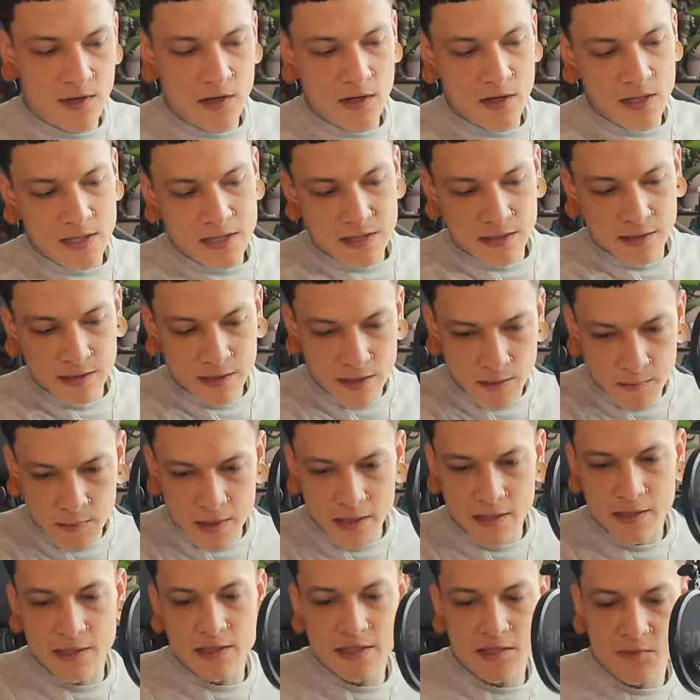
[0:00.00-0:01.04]
there is
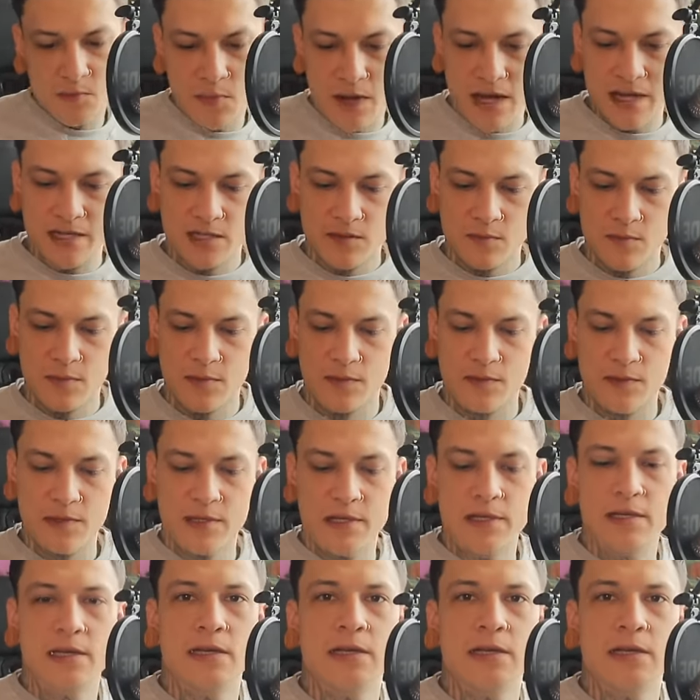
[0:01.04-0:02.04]
limitless possibility